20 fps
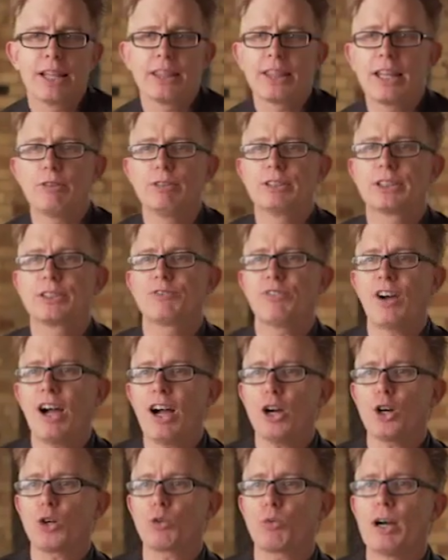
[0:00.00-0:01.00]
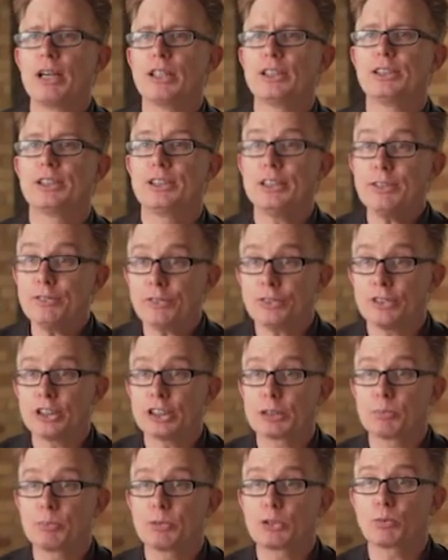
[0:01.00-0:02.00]
There is far greater
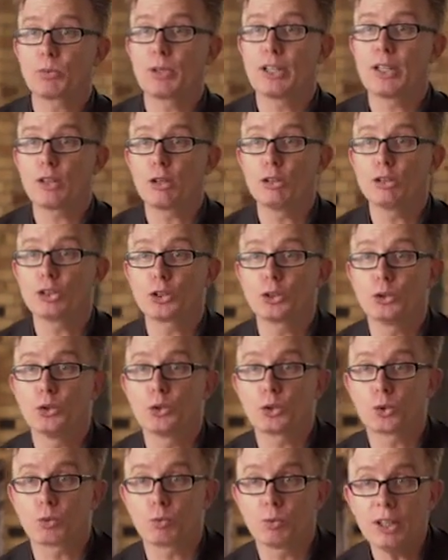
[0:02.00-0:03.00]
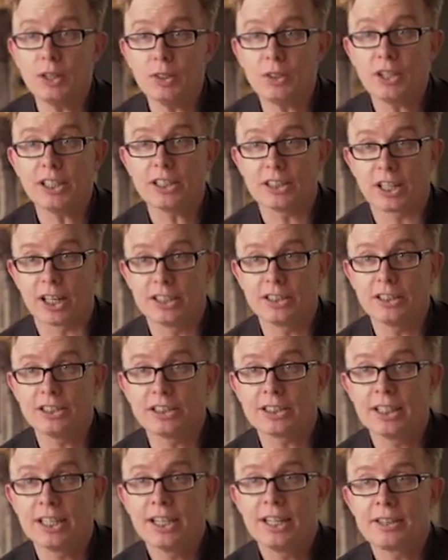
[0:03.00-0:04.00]
difference between those 2 Corinthian
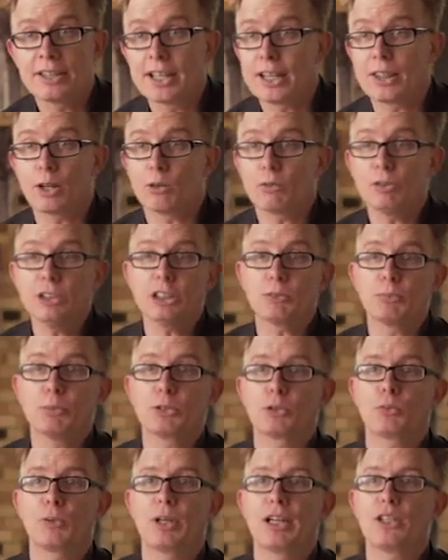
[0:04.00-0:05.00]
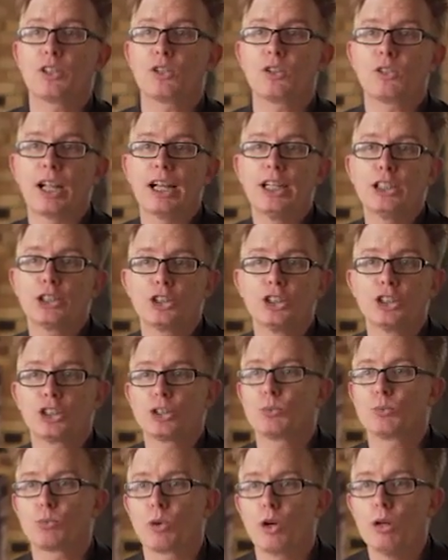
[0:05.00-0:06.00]
letters than there is between Galatians
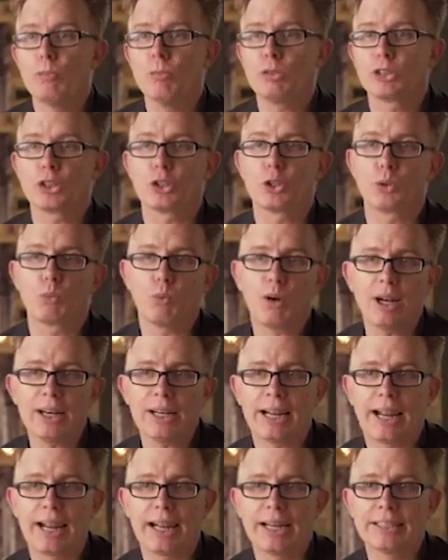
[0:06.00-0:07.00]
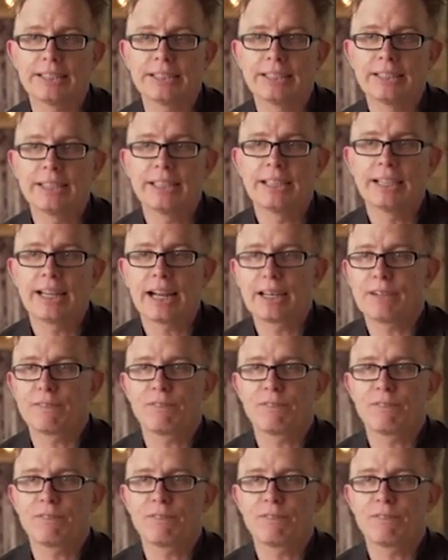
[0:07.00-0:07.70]
and Romans on the one hand, and